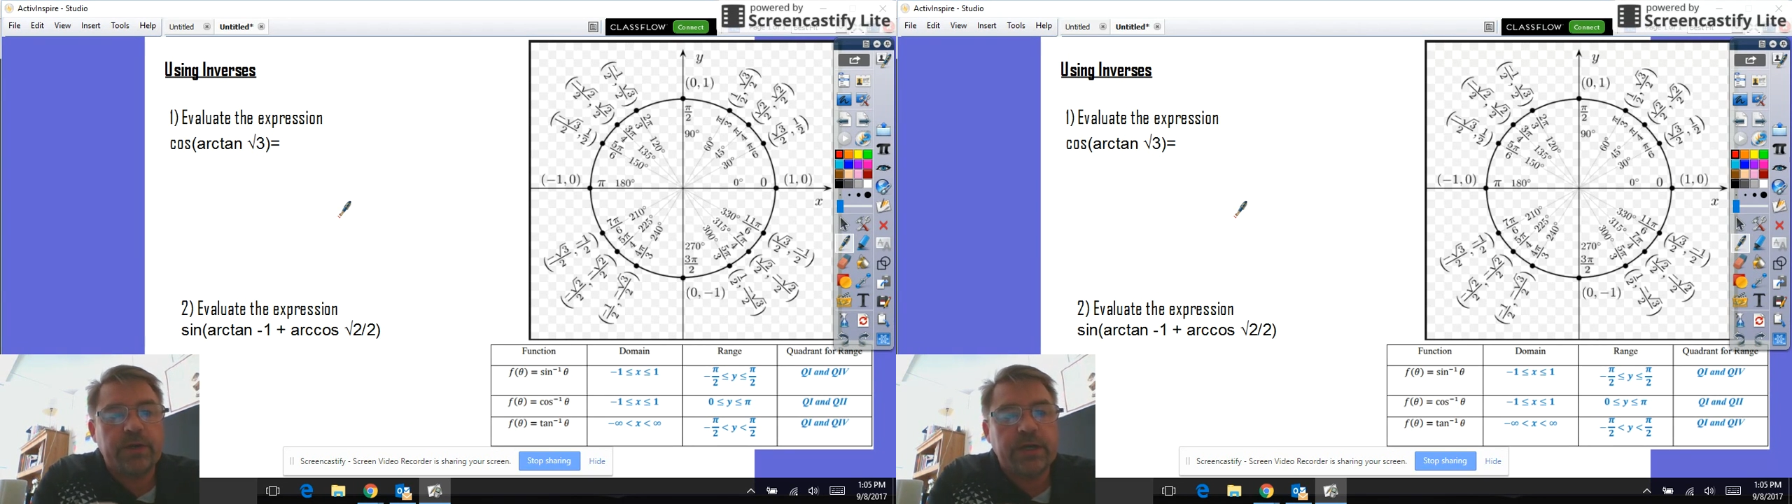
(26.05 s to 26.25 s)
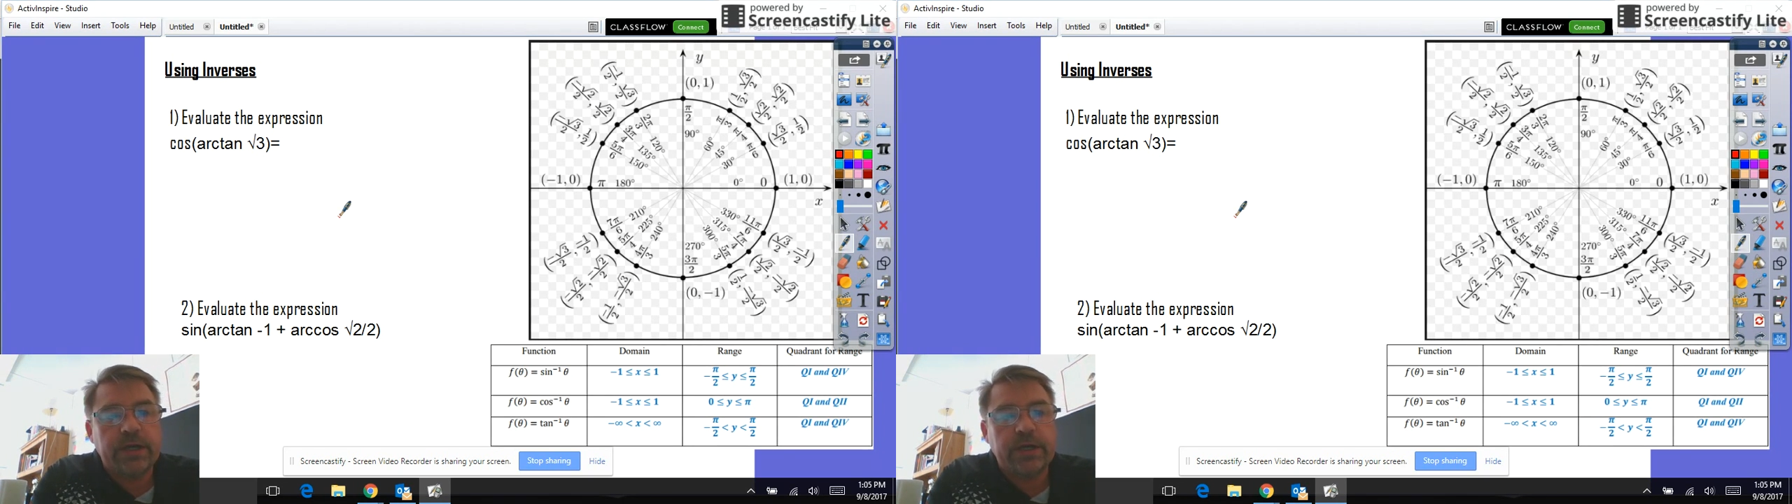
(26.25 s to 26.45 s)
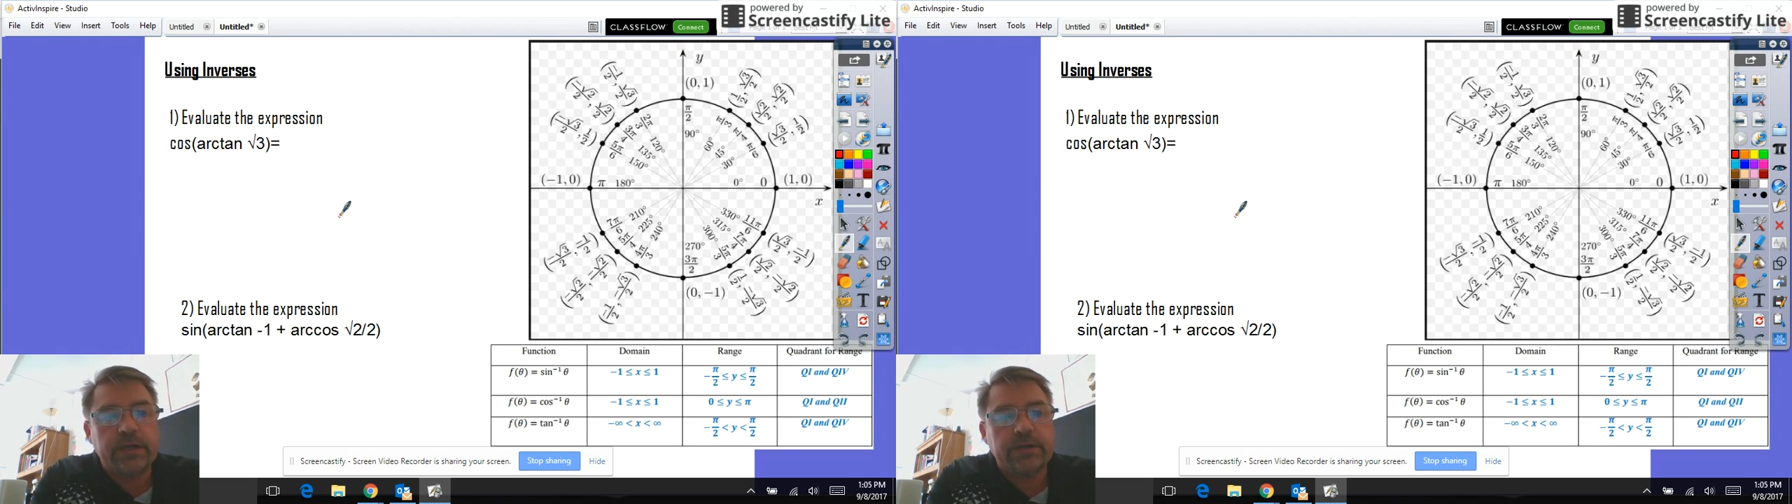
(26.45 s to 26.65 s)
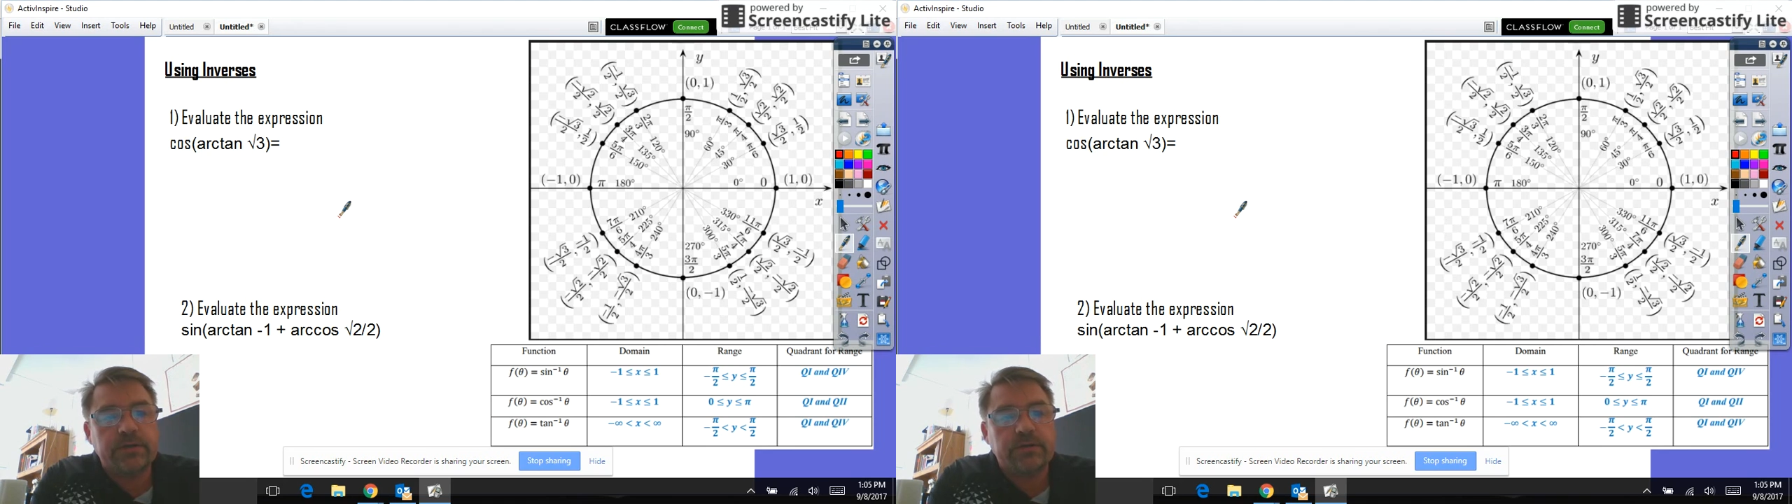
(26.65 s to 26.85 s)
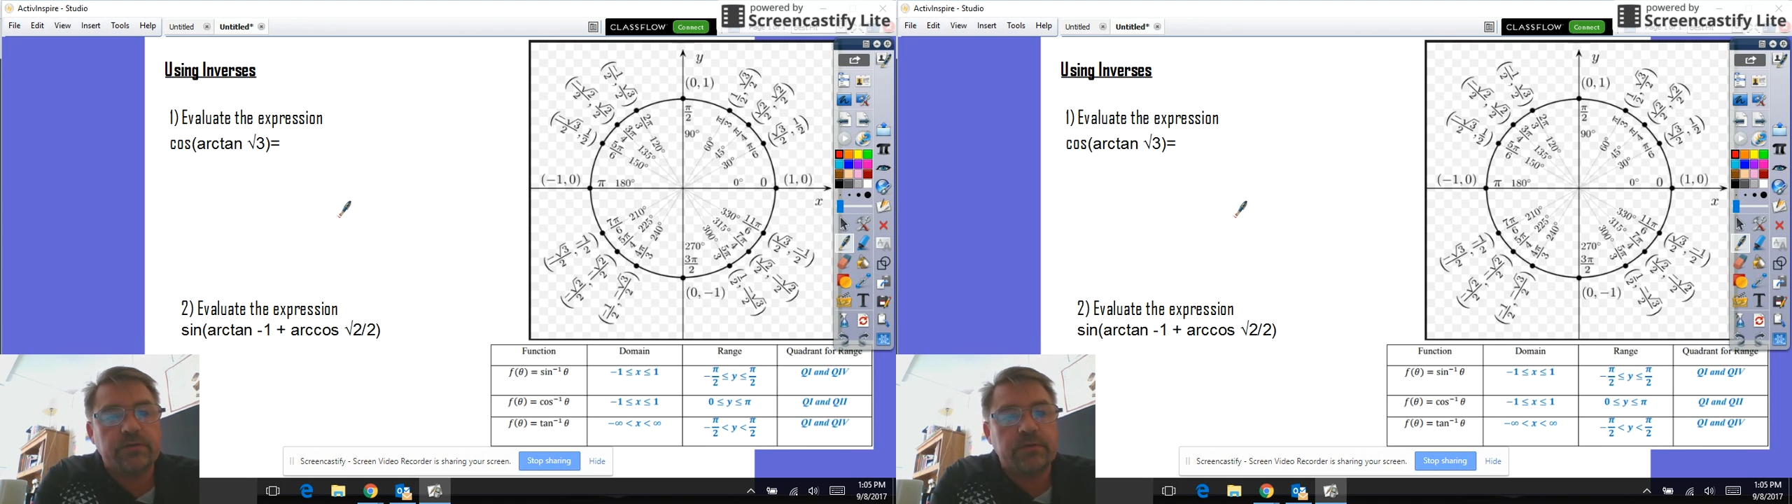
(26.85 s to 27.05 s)
we need
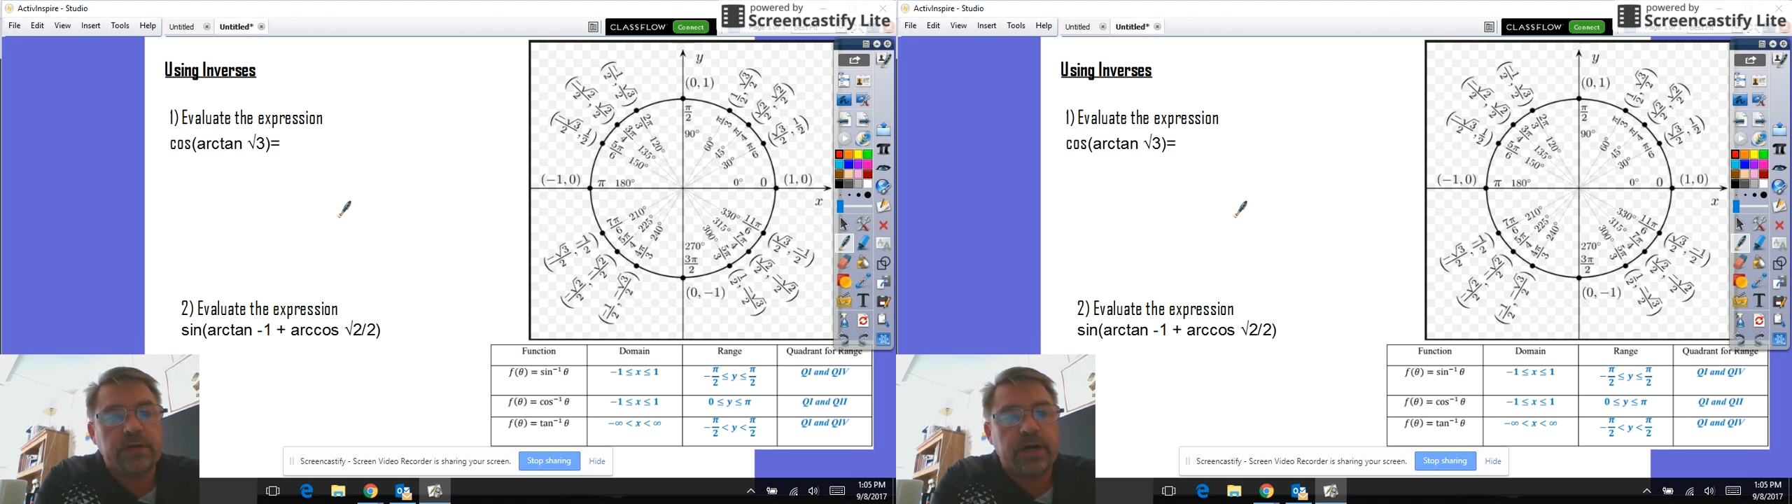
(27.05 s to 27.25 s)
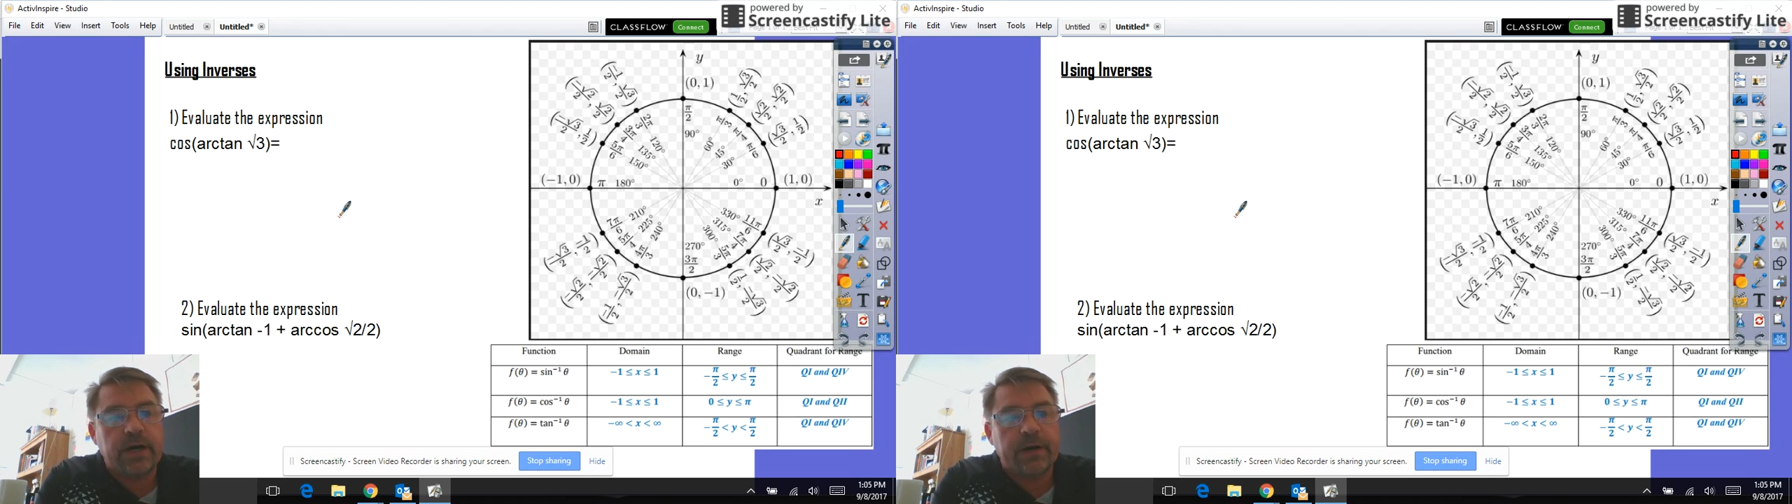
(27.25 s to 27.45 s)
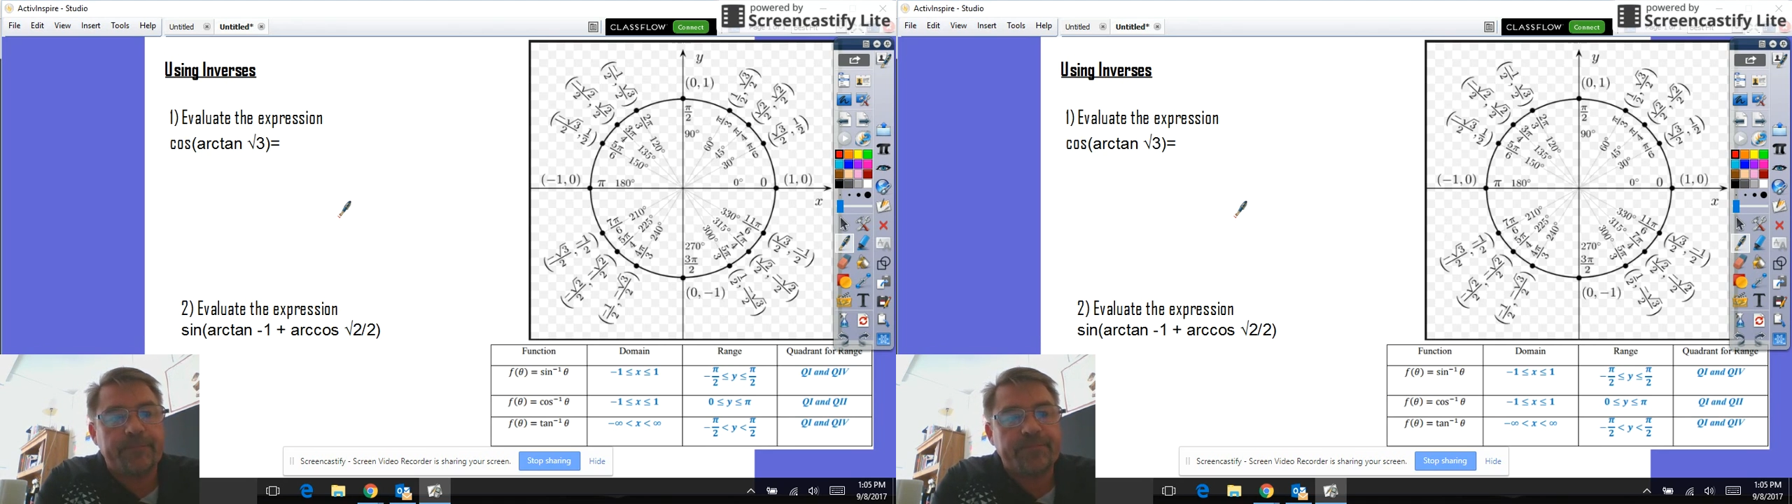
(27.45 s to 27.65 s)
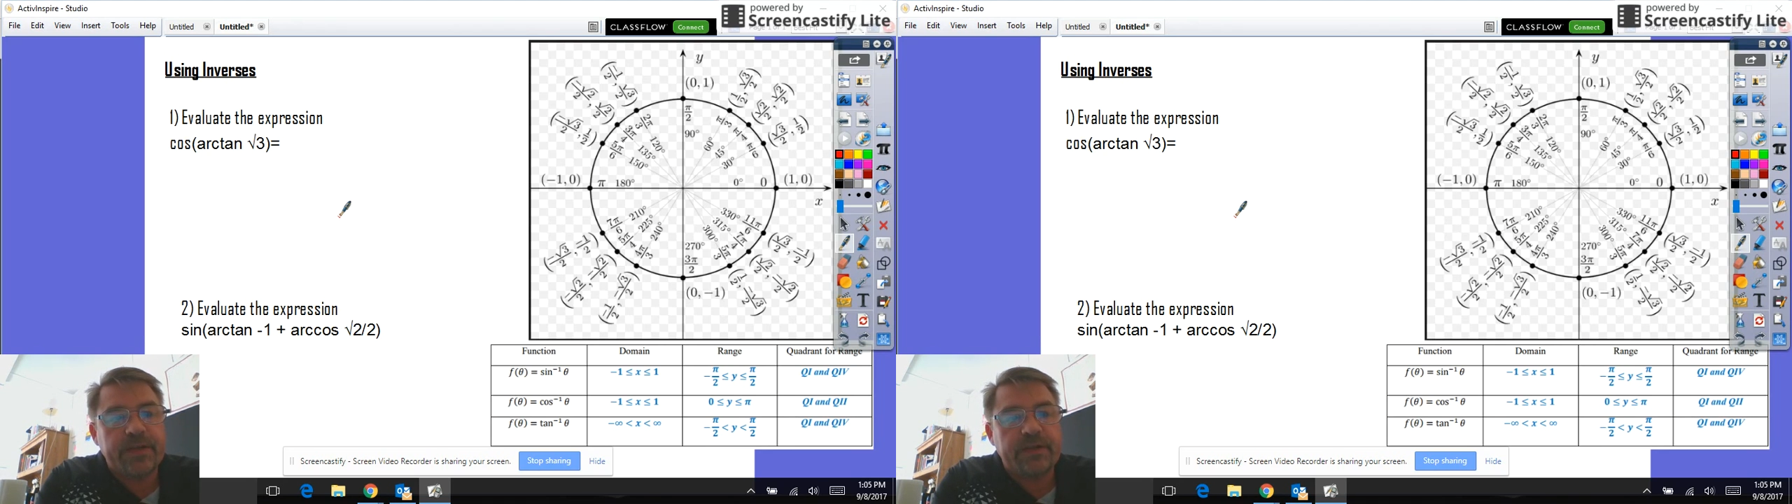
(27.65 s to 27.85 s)
to